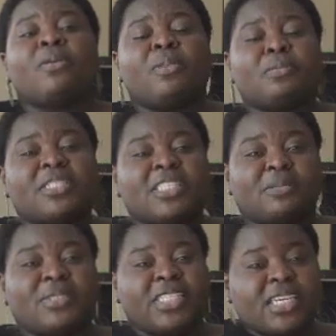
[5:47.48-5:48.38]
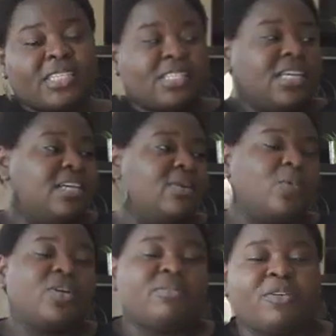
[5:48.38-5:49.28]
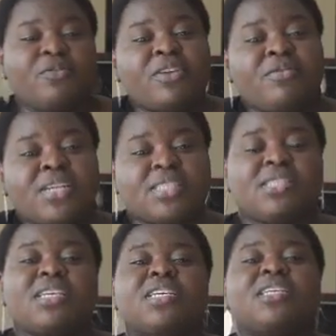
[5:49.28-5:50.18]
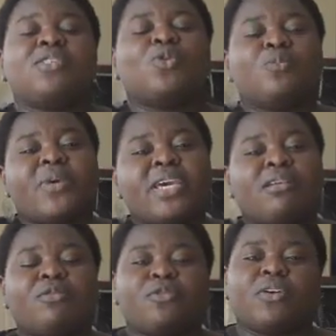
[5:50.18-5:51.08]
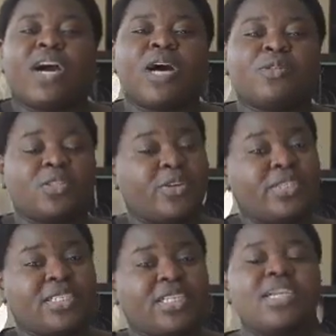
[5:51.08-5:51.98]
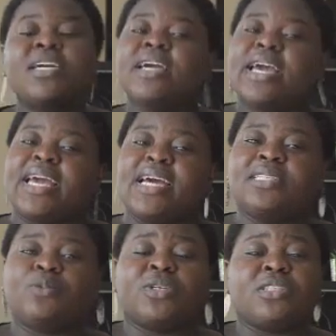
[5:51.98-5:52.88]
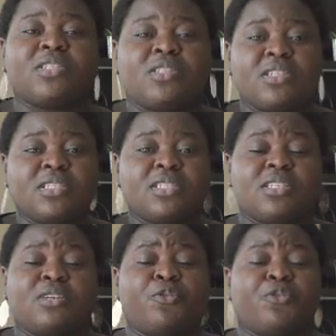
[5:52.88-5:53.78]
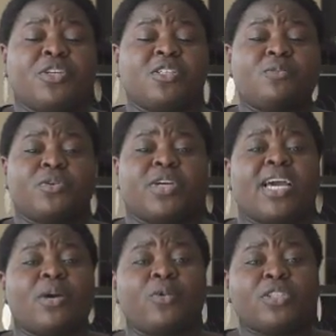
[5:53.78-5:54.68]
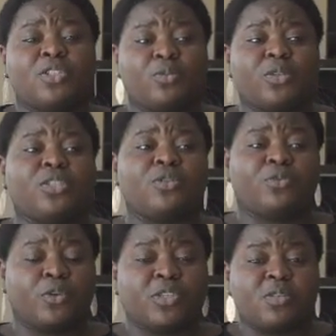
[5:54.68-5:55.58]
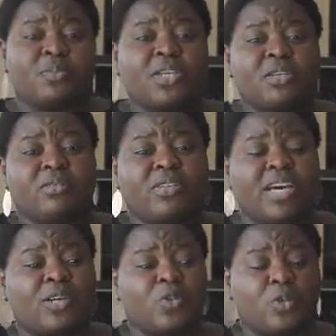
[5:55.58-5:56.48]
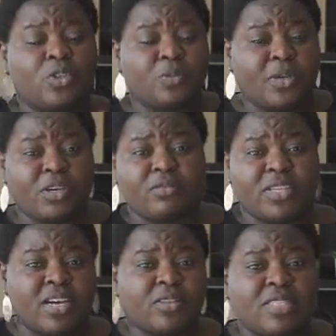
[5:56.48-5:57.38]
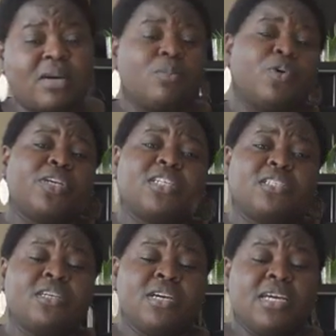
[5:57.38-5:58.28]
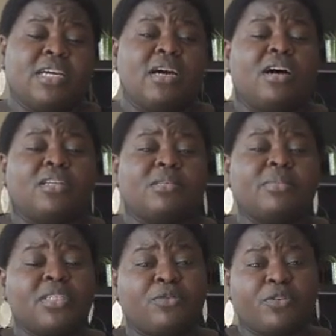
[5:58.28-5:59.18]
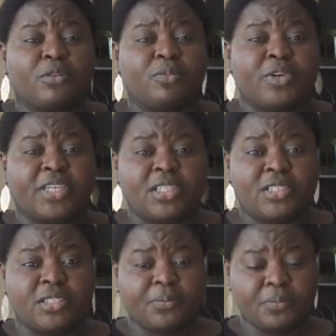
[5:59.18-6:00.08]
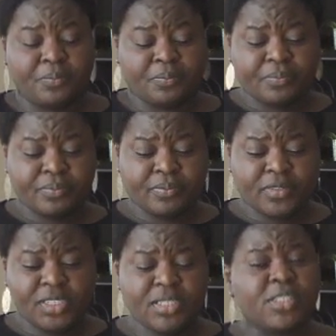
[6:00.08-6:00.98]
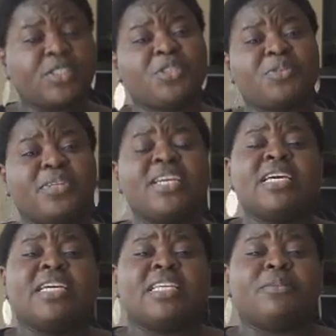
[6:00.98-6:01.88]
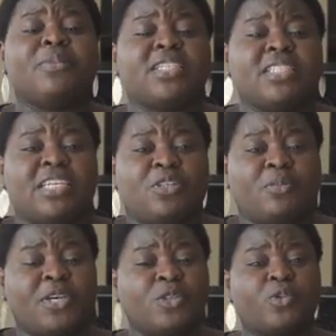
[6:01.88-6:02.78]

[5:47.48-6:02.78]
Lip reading: Baby step 6, one of my favorites, is to pay off your house early. And what this does is it frees up your when you focus on paying off the house. Once you pay off the house, that mortgage, the money for the mortgage, the money that you're paying